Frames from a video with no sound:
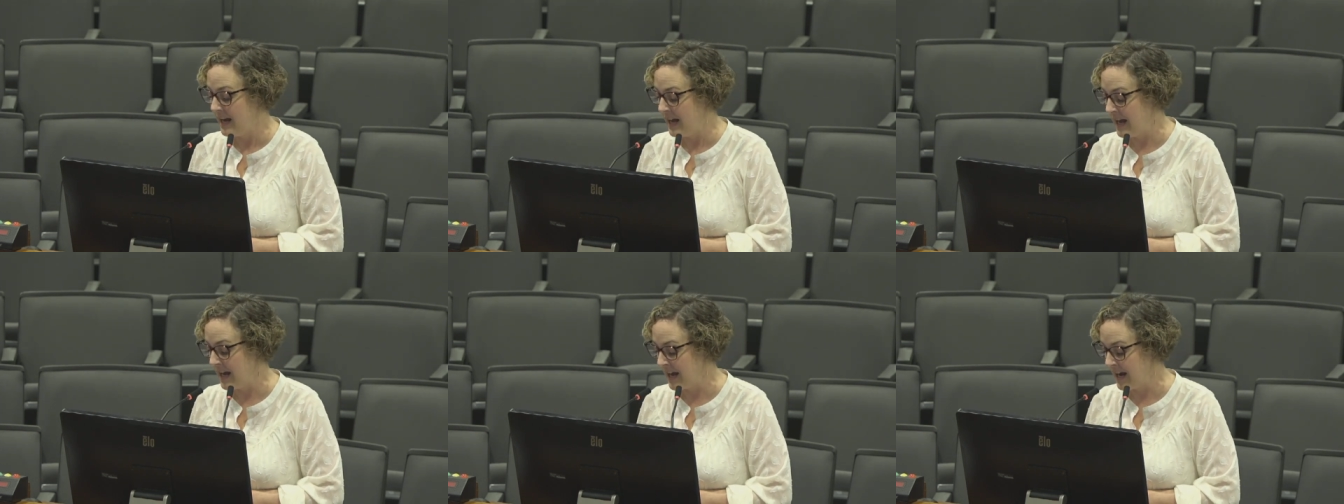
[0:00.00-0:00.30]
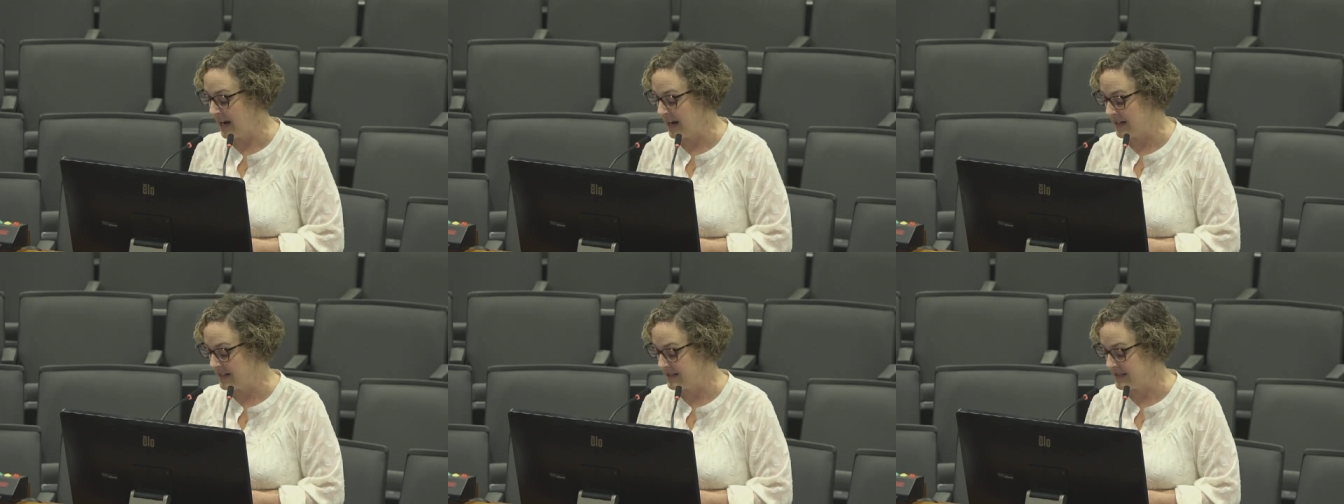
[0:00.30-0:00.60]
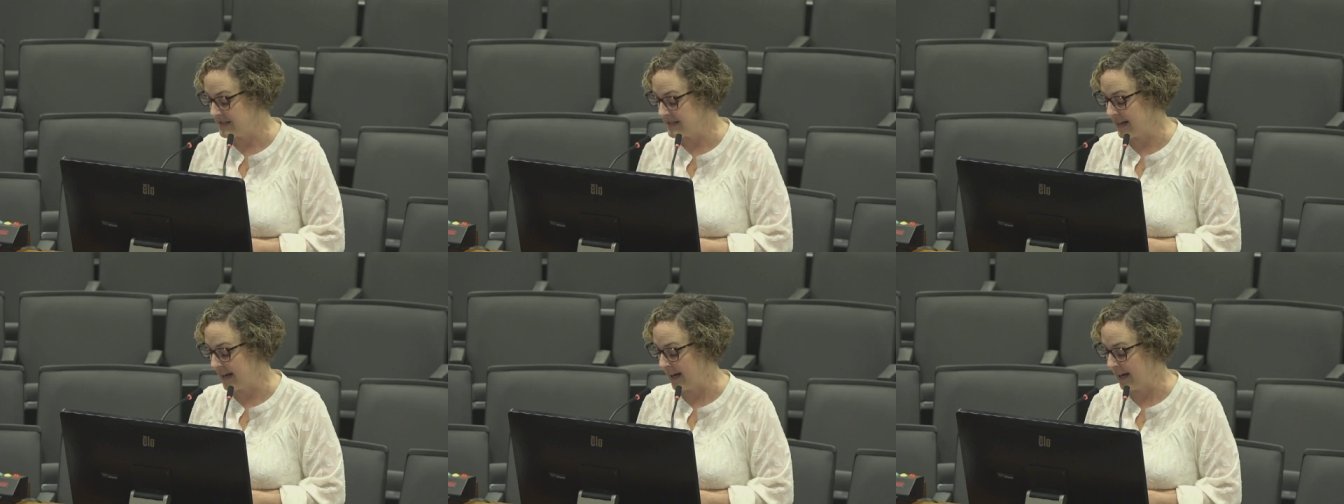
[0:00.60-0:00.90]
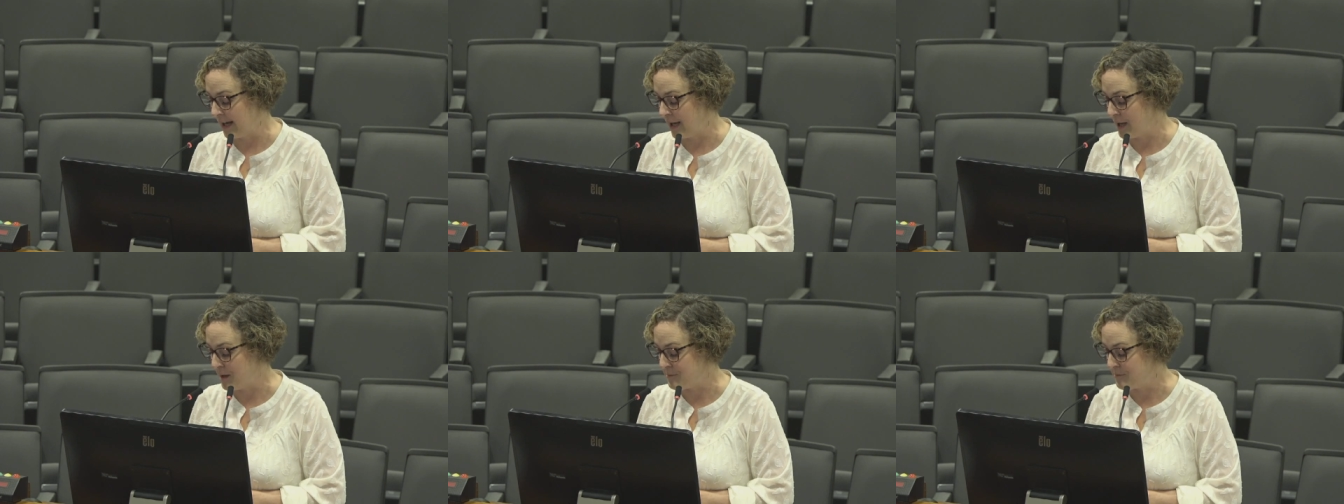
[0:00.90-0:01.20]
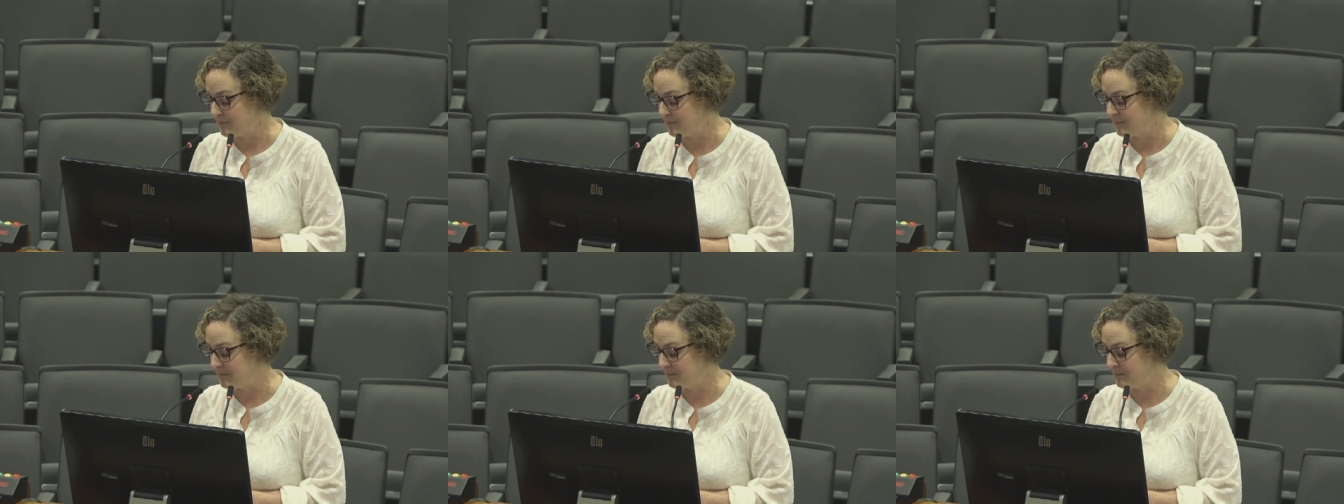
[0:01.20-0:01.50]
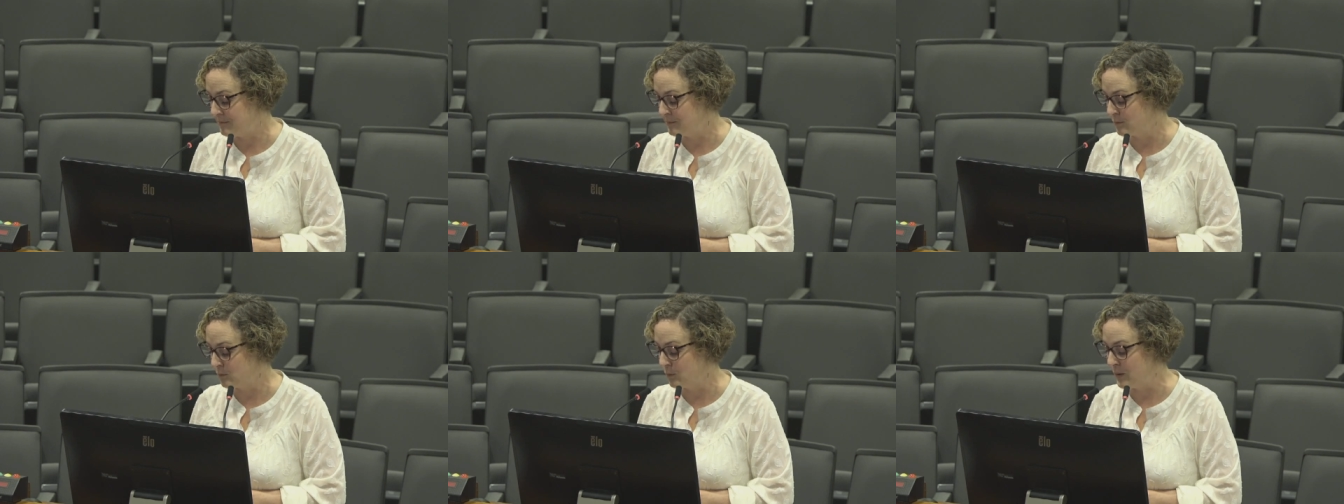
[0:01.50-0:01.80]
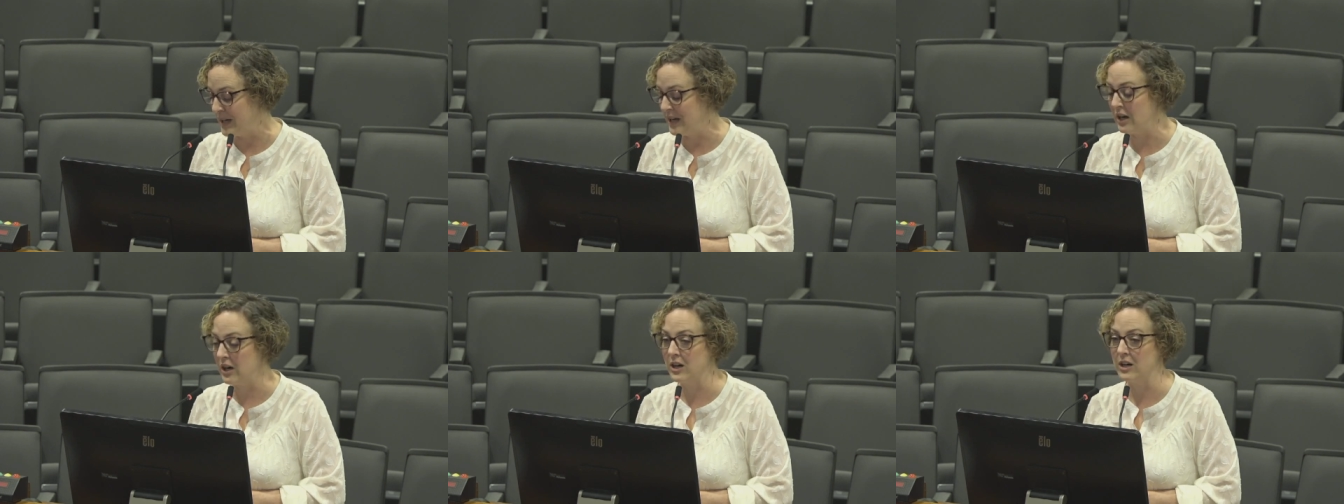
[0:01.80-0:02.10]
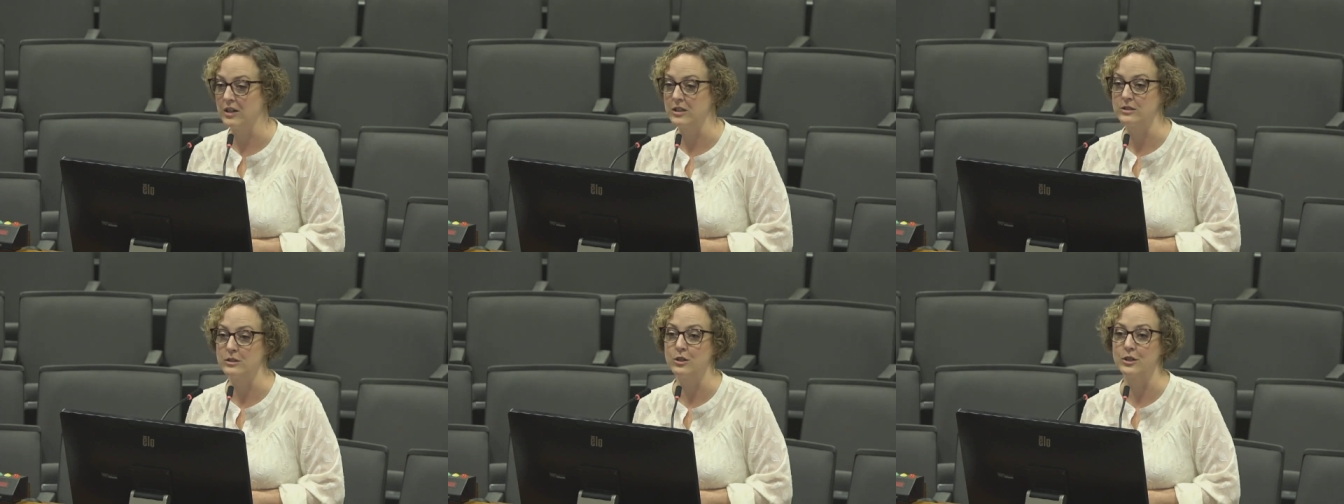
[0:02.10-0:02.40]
And we are